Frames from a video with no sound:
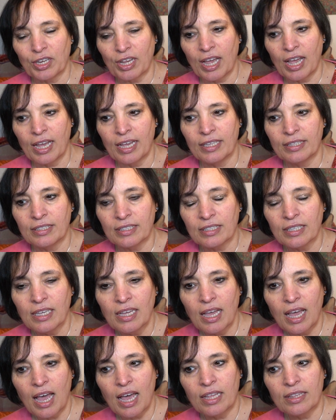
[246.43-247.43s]
And
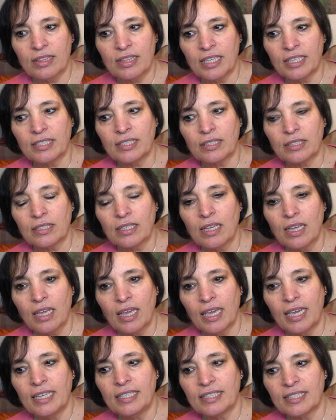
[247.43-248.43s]
this,
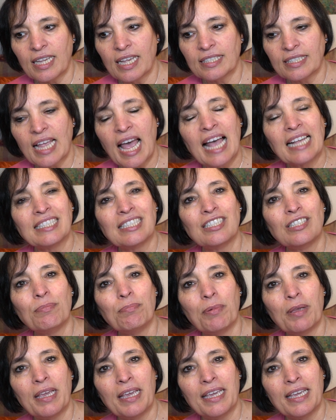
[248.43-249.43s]
he says, has to
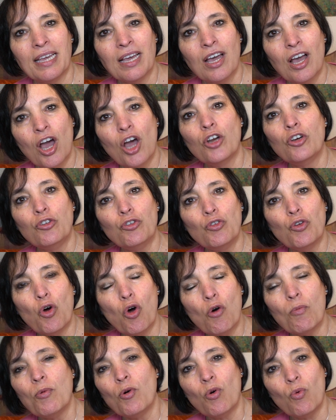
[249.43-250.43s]
be a
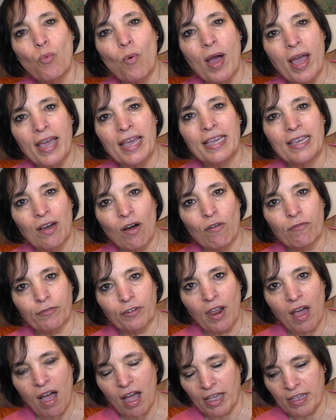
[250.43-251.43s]
normal way of
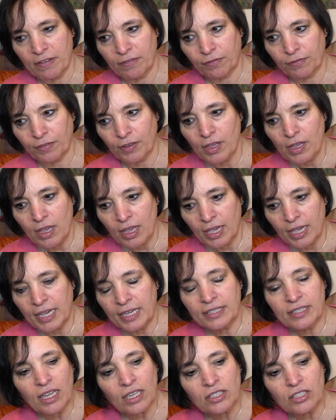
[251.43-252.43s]
life.
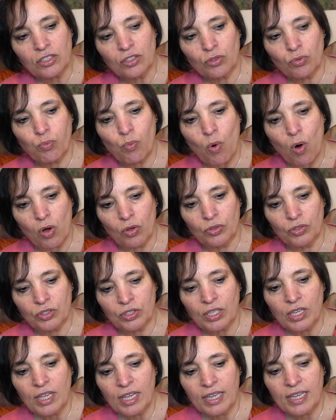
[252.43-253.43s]
He doesn't
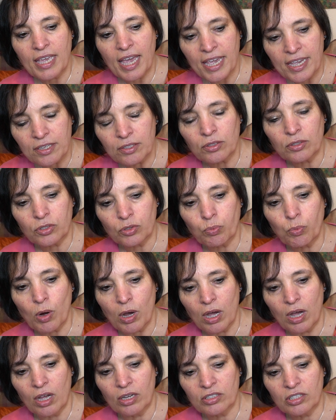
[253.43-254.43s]
want Gail's
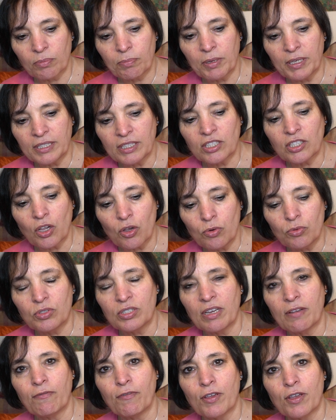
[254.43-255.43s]
work to be so
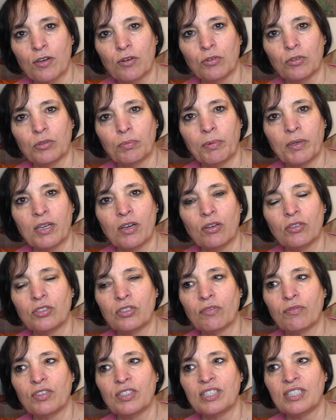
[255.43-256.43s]
difficult because
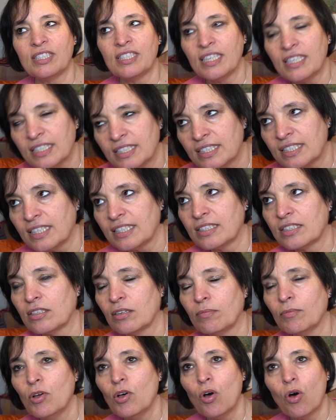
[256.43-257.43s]
of the
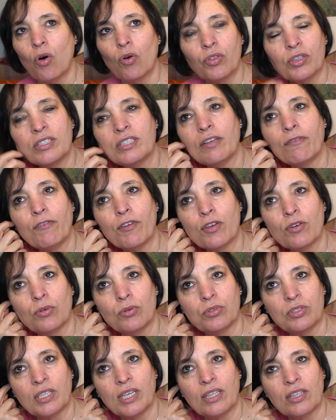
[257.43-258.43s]
cynicism or the
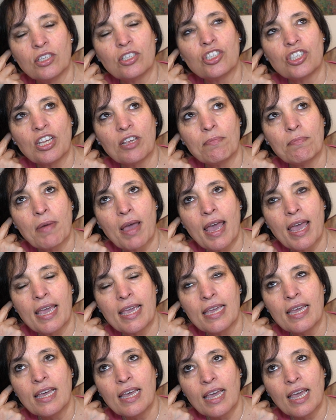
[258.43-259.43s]
difficulty that she
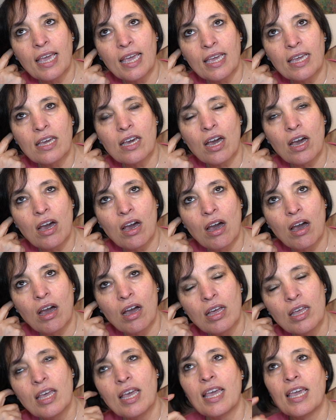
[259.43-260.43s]
may
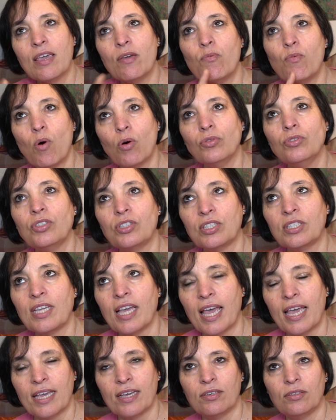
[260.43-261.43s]
incur. He wants
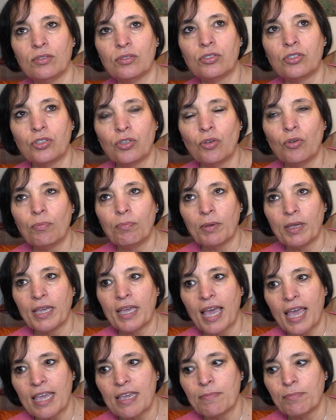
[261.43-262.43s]
Gail to be
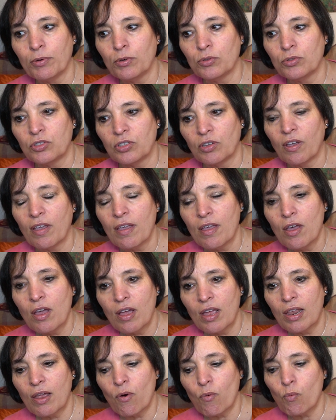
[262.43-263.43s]
able to
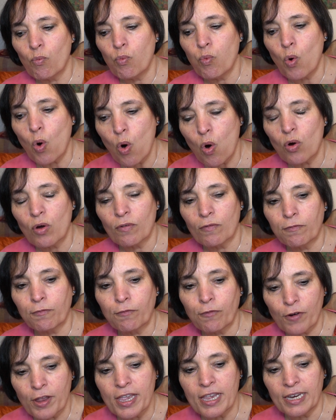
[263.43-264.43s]
walk
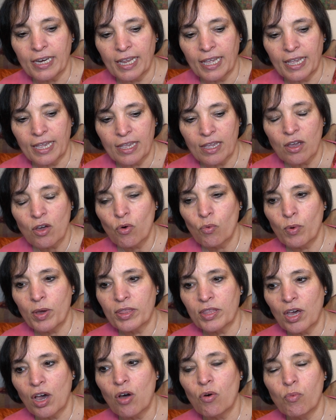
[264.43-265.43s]
freely
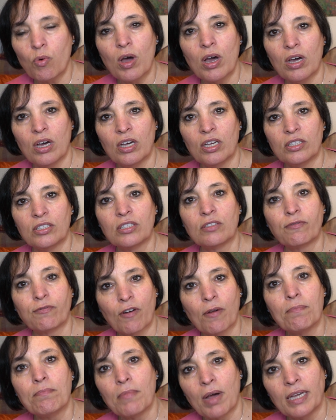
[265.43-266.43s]
with her words
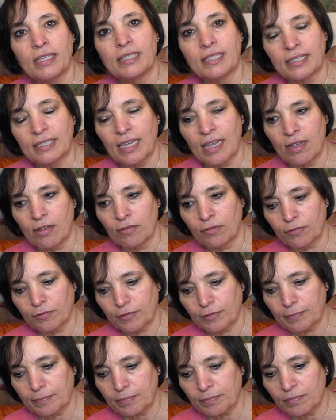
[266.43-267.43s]
from myself.